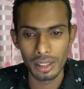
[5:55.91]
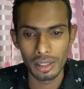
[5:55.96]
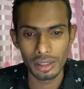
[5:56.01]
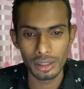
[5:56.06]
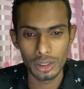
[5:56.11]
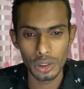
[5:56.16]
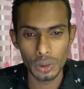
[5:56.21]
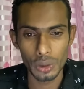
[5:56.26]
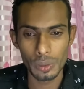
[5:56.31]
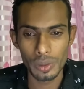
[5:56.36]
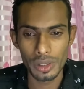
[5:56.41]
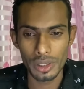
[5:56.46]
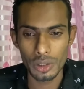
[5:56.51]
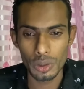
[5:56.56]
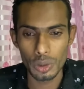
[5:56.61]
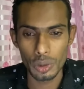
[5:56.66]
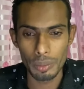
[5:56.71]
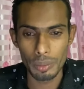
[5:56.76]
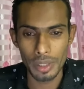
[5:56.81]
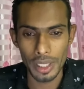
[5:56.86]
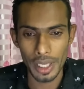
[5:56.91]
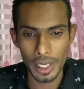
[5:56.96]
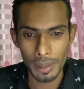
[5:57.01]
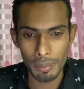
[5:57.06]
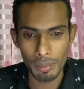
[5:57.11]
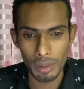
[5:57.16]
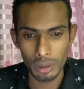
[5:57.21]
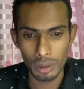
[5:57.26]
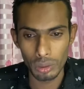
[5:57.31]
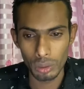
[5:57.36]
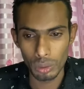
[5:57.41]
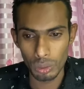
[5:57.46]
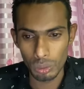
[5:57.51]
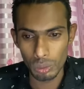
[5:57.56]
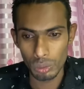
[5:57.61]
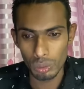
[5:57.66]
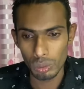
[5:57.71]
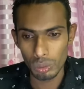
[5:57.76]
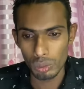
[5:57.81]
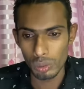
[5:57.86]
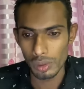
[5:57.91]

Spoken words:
students should be able to